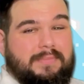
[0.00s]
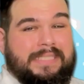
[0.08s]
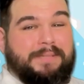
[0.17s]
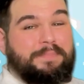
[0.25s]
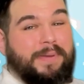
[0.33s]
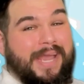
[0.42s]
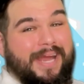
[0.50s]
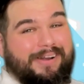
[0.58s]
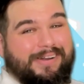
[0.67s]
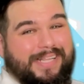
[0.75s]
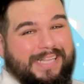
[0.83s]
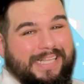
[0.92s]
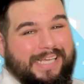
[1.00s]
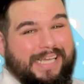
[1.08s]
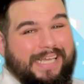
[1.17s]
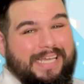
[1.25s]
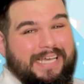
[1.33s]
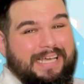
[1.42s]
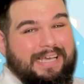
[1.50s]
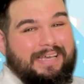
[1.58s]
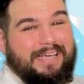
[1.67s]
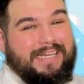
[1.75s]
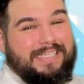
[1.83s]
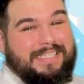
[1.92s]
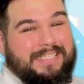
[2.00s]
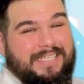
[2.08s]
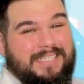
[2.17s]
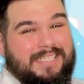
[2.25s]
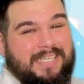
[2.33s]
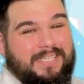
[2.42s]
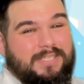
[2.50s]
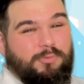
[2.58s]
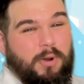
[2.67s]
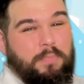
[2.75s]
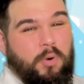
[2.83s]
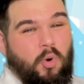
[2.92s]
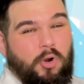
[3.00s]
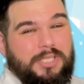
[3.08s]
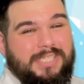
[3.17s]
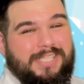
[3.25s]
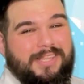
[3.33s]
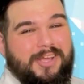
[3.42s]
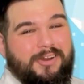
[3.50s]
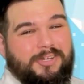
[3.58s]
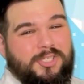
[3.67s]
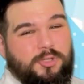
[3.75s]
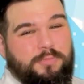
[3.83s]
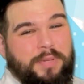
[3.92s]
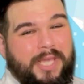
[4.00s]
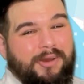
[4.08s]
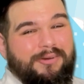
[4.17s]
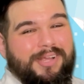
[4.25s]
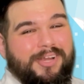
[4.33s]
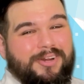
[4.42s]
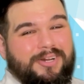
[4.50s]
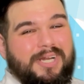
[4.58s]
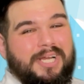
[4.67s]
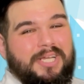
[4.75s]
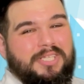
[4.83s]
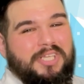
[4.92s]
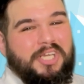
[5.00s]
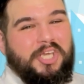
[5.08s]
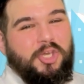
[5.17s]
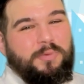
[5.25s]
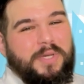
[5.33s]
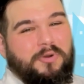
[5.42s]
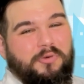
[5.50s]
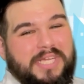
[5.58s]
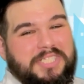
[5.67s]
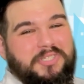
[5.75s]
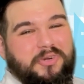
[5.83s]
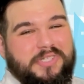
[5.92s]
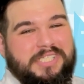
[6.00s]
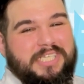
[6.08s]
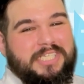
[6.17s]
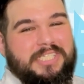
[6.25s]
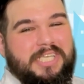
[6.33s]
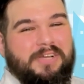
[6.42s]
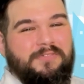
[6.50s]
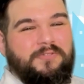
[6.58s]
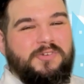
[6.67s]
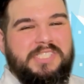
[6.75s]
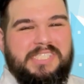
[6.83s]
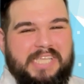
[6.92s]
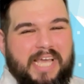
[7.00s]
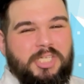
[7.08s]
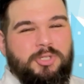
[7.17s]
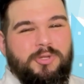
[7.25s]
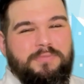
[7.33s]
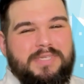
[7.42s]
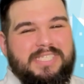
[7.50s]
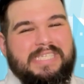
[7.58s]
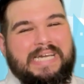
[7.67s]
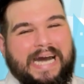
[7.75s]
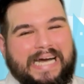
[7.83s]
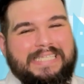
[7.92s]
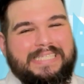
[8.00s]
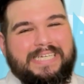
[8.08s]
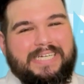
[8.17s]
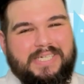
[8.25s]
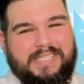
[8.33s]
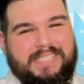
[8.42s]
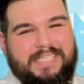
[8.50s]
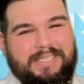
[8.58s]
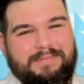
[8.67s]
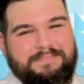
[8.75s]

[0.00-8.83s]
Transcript: Apparently, an assistant reports their superior to human resources for sexual misconduct.